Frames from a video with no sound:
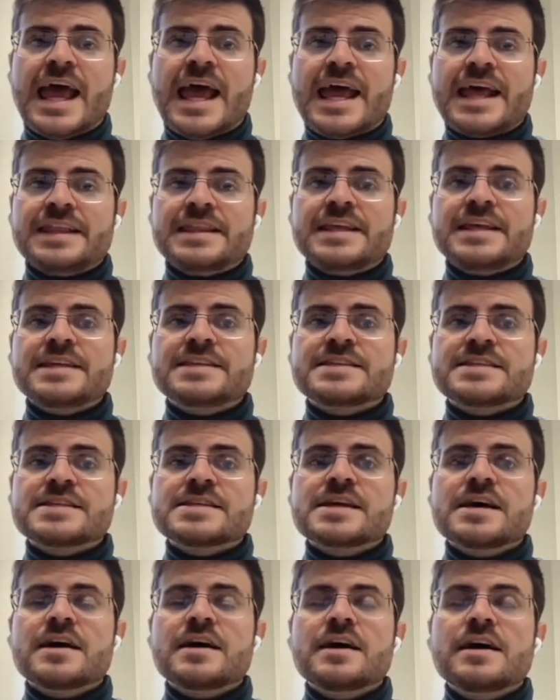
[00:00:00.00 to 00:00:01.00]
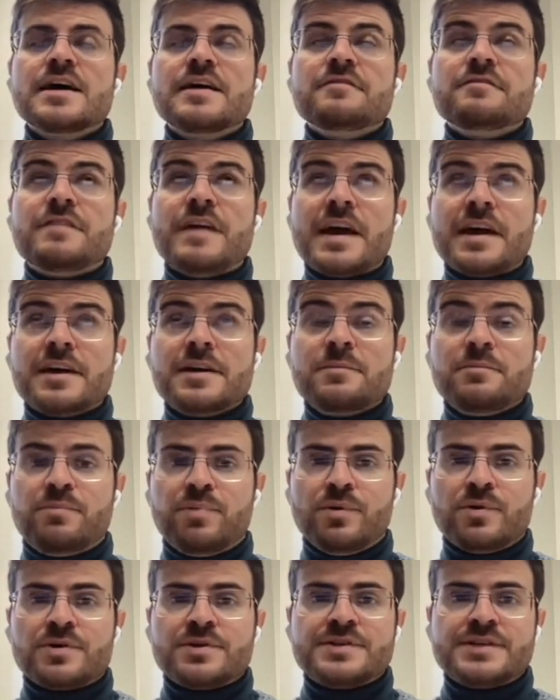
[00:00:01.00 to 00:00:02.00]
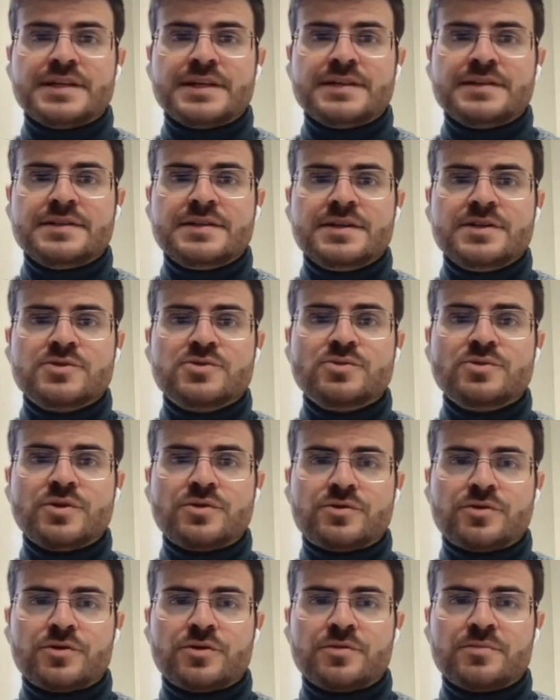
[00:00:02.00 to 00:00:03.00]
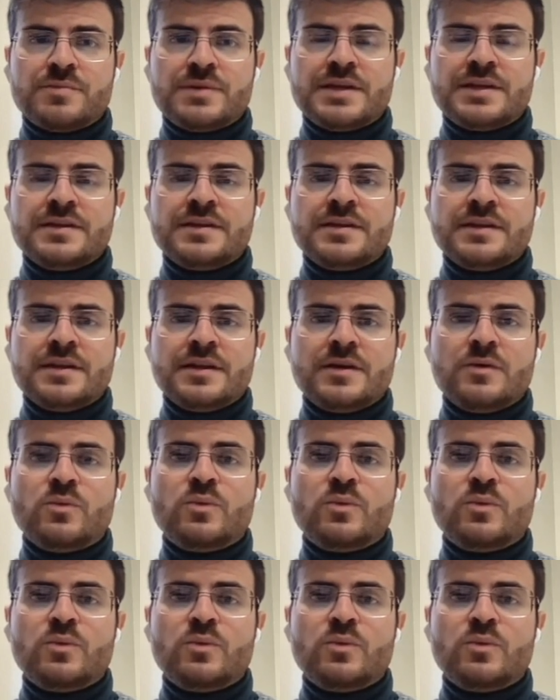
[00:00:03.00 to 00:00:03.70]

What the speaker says: And it's very important to determine